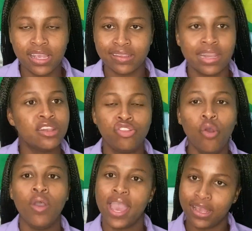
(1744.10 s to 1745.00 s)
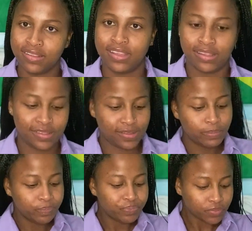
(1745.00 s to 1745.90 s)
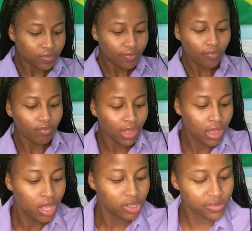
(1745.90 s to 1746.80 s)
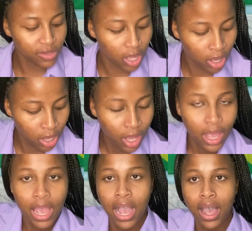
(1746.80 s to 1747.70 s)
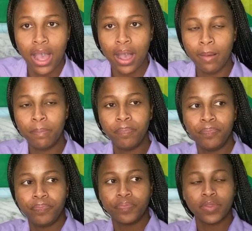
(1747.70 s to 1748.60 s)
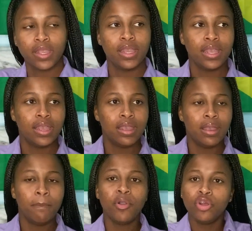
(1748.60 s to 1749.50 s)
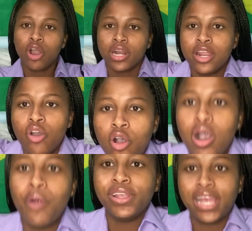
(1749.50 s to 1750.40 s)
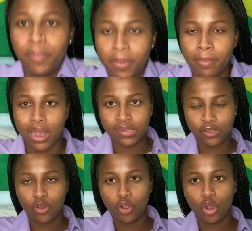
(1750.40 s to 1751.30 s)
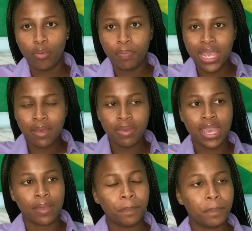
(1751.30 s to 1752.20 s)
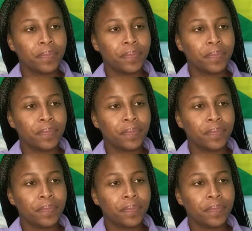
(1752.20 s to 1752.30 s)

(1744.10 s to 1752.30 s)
And it do exist. So, I go down there now, I wait for my boss to come pay me.